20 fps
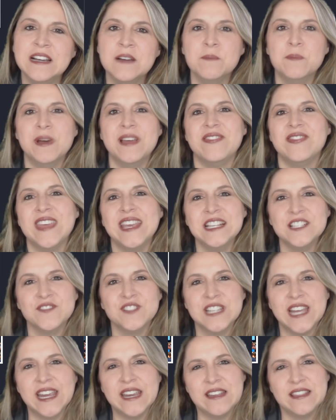But thanks for
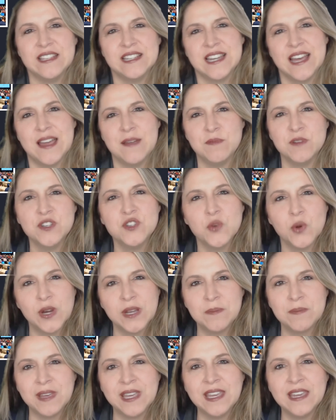taking the time to
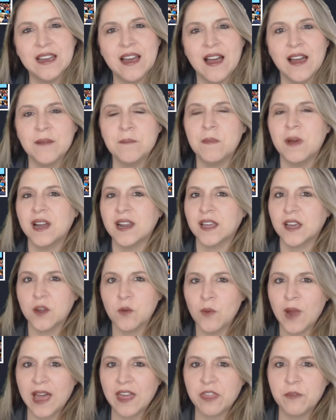join me. I'm Monica
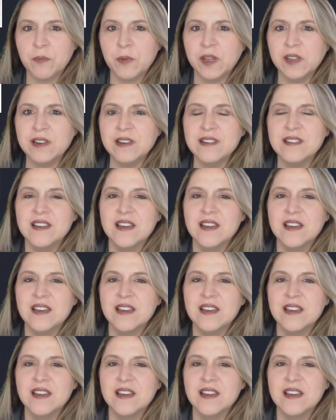Rathbun.